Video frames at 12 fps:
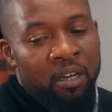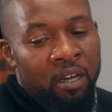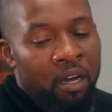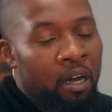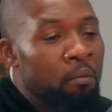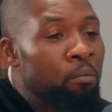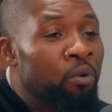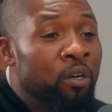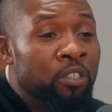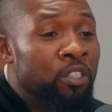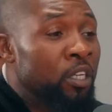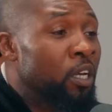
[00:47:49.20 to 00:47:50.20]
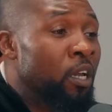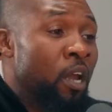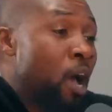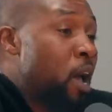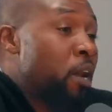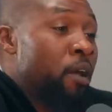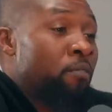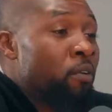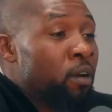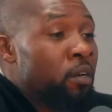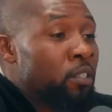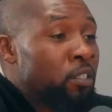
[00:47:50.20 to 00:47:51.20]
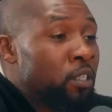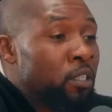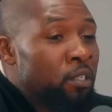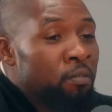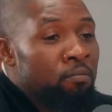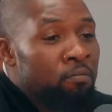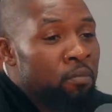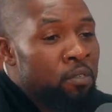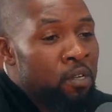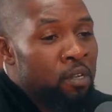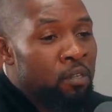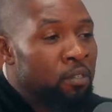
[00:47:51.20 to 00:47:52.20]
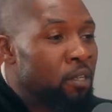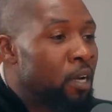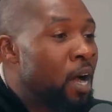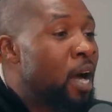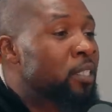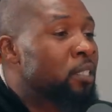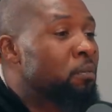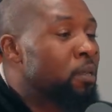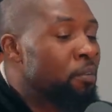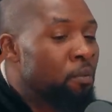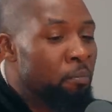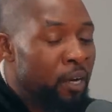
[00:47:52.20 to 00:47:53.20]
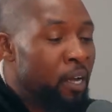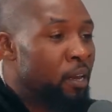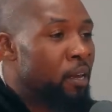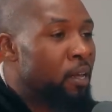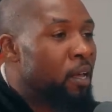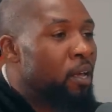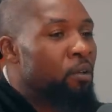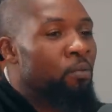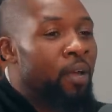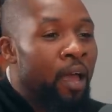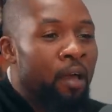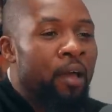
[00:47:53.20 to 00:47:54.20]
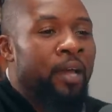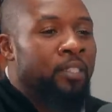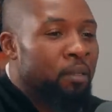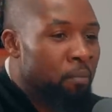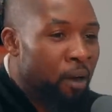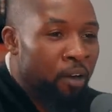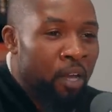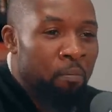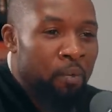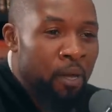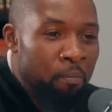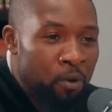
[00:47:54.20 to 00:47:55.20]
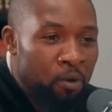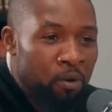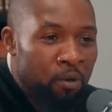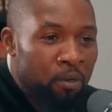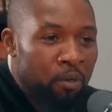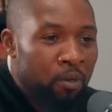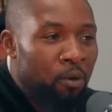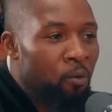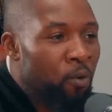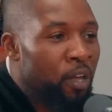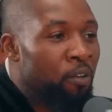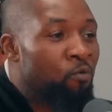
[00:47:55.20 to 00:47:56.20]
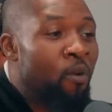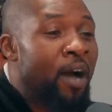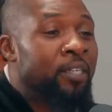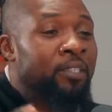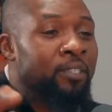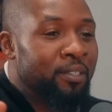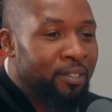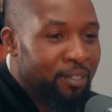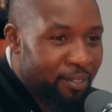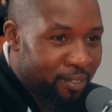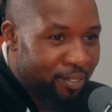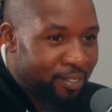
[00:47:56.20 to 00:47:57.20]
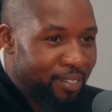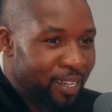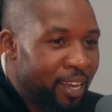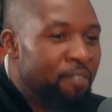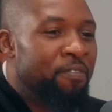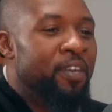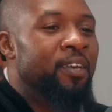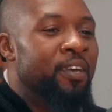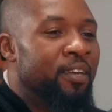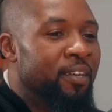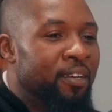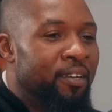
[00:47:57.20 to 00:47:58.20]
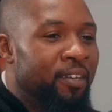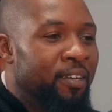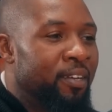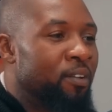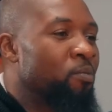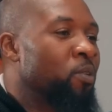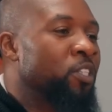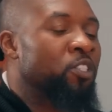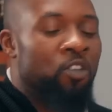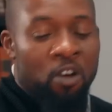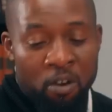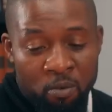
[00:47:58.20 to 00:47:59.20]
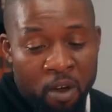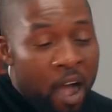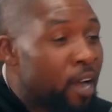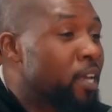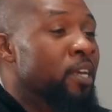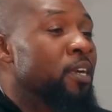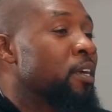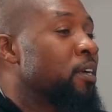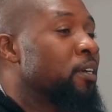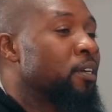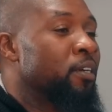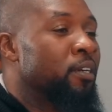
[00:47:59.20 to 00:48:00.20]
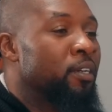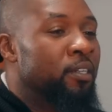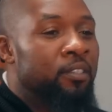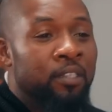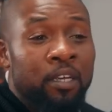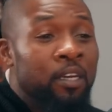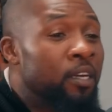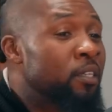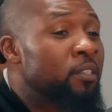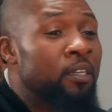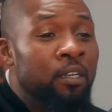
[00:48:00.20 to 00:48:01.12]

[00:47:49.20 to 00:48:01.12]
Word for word: an unborn chicken? I never understood the the, the concept of it. But we, as American people, we have watched TV we saw Rocky. Dun-dun,